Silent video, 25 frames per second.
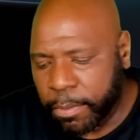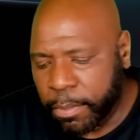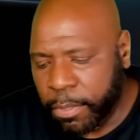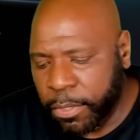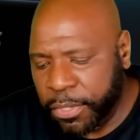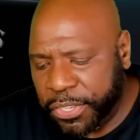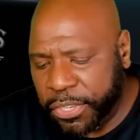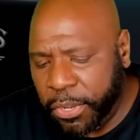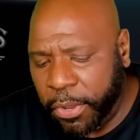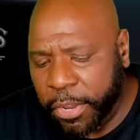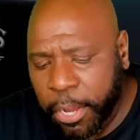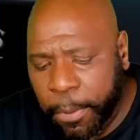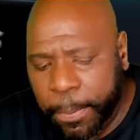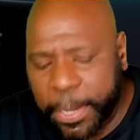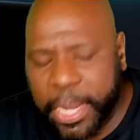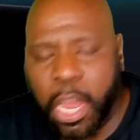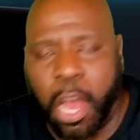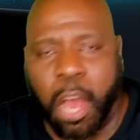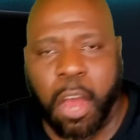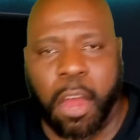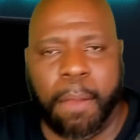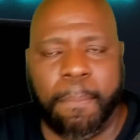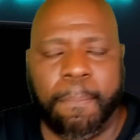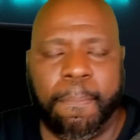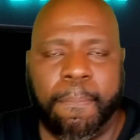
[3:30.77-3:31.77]
So here we
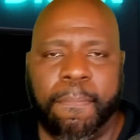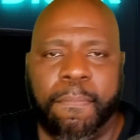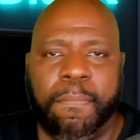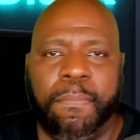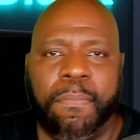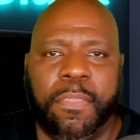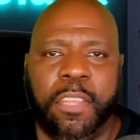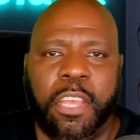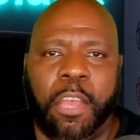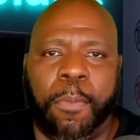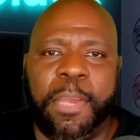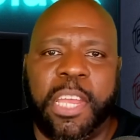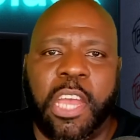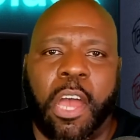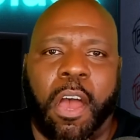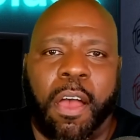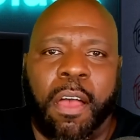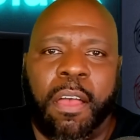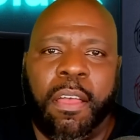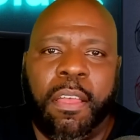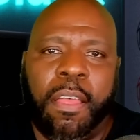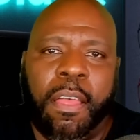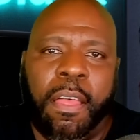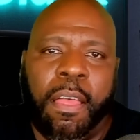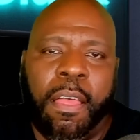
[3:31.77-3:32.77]
are. Here we are.
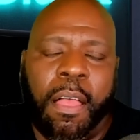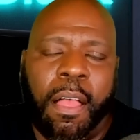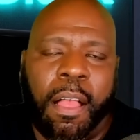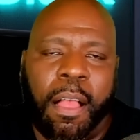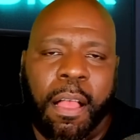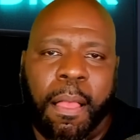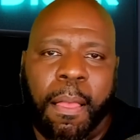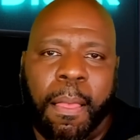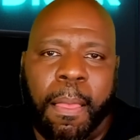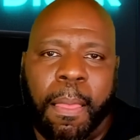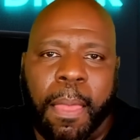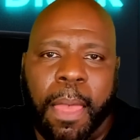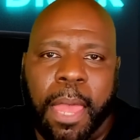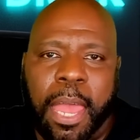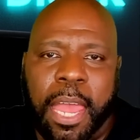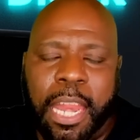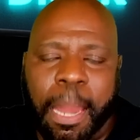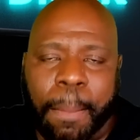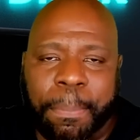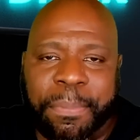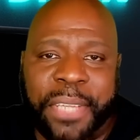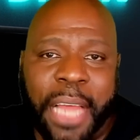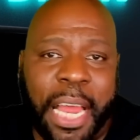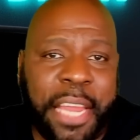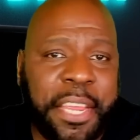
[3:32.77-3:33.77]
And
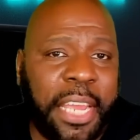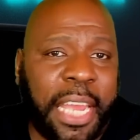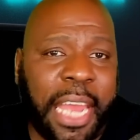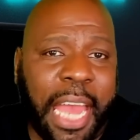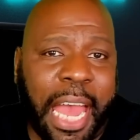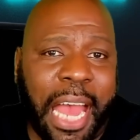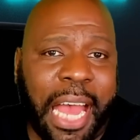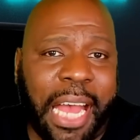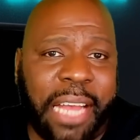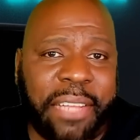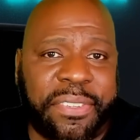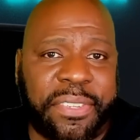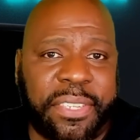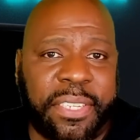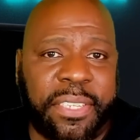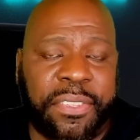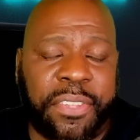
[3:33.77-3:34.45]
I'm telling you guys,